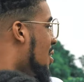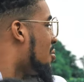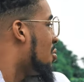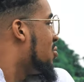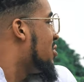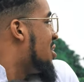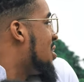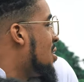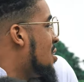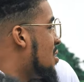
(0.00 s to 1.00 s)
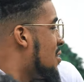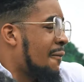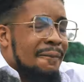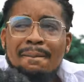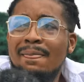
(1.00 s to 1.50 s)
I'm not really
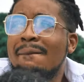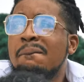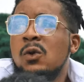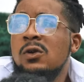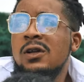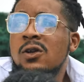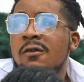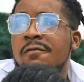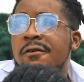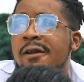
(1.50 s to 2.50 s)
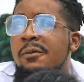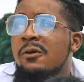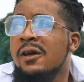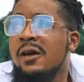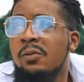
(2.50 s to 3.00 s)

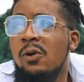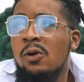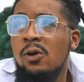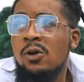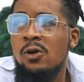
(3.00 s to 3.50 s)
comfortable here, but